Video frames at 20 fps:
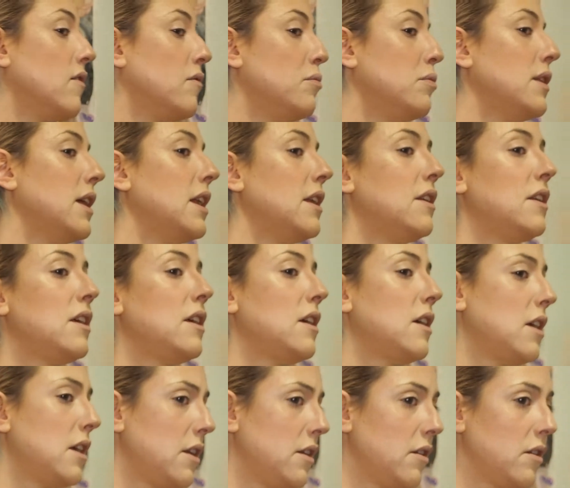
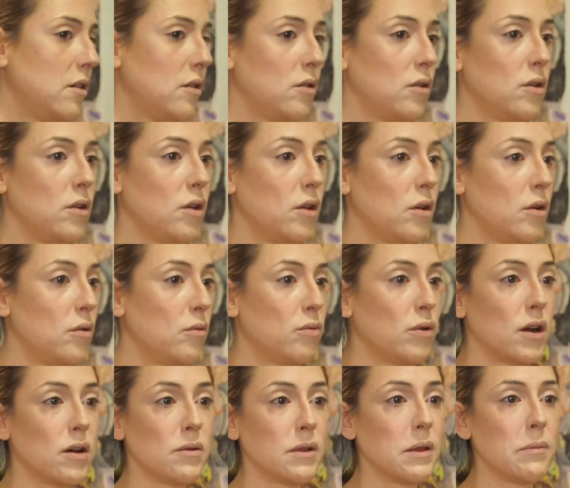Blended,
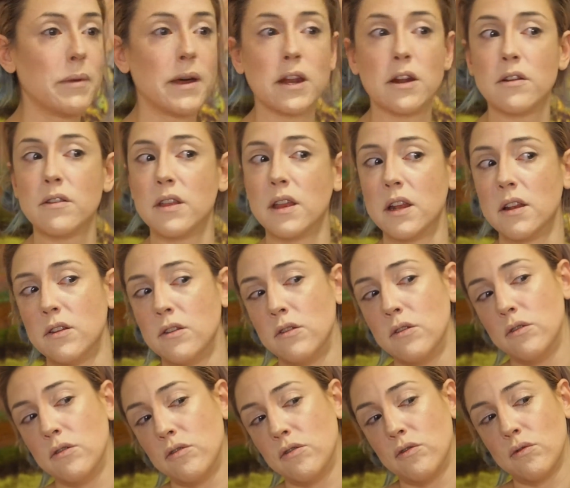probably better than
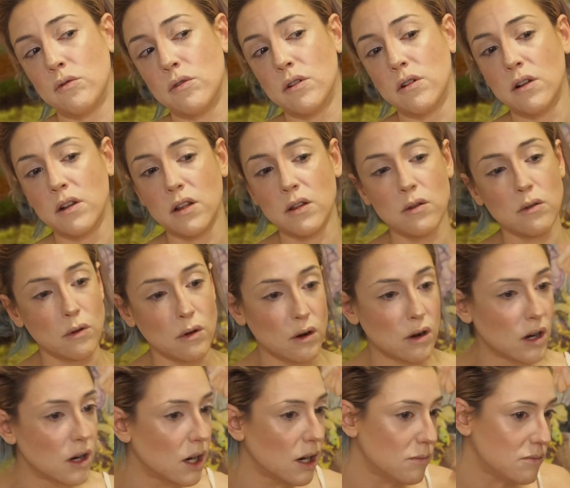usual,
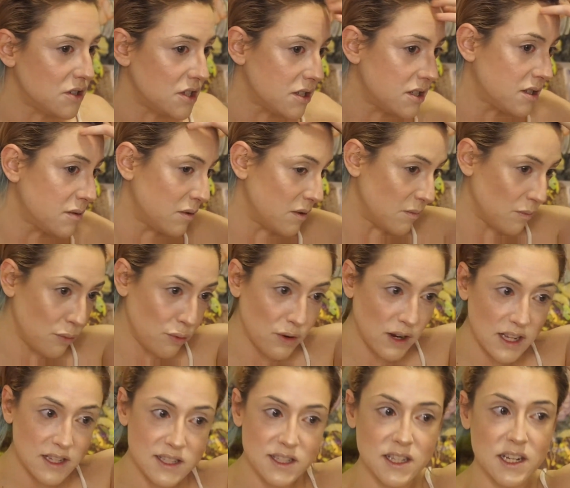or I'm just
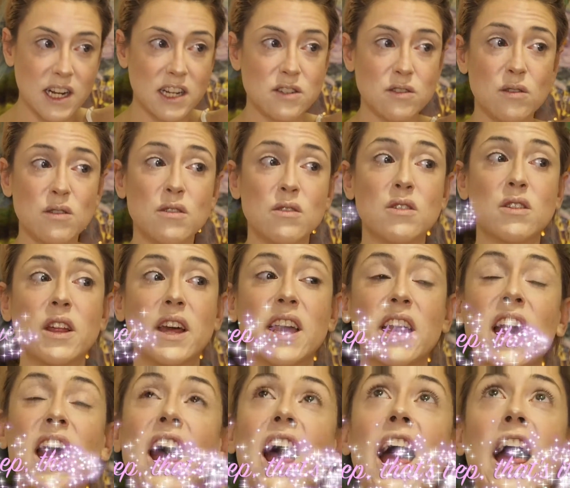impressed that I don't look like
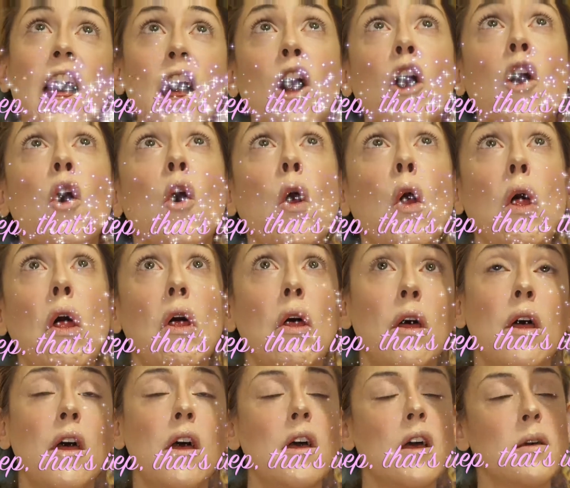hell
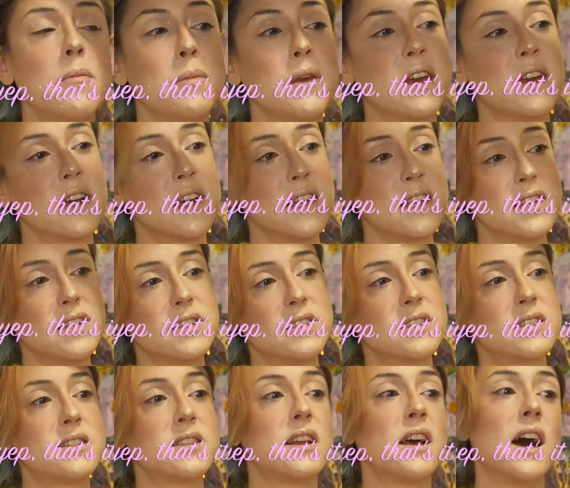
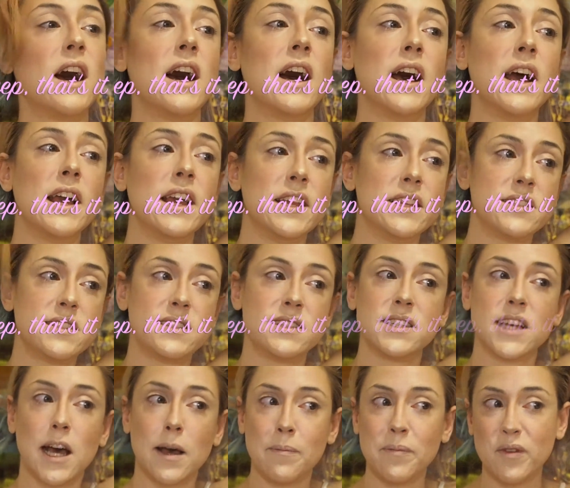because I
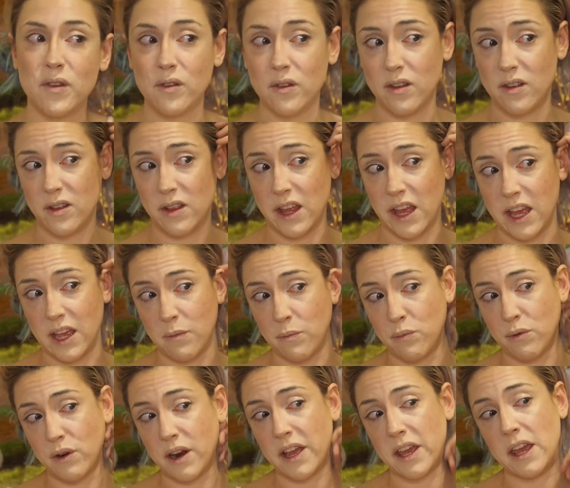stopped like
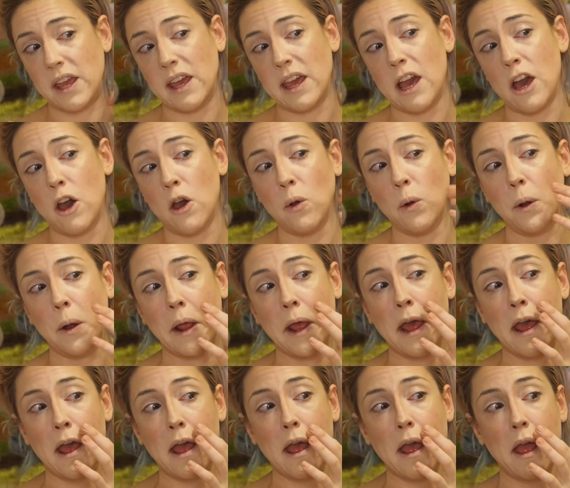breaking out
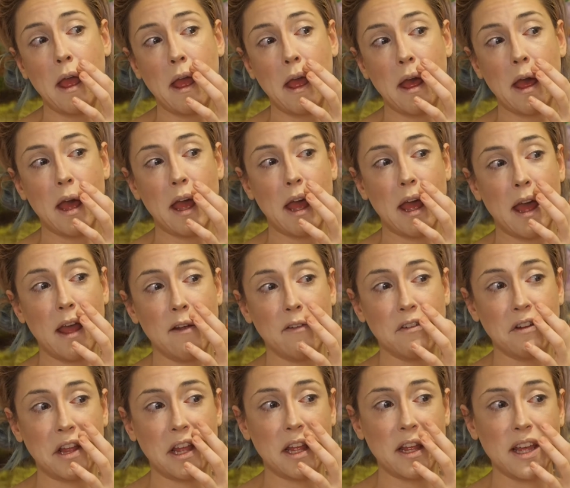
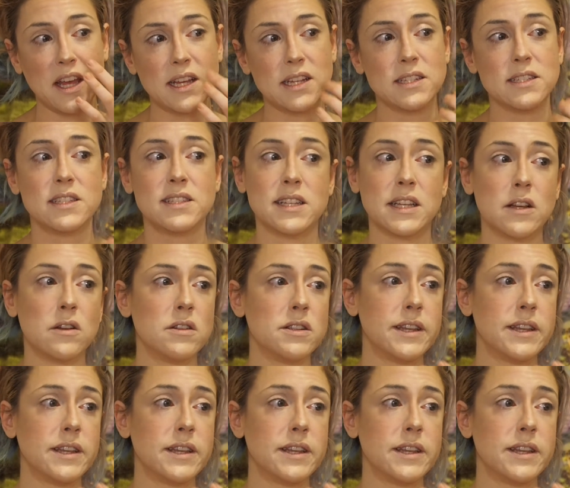every single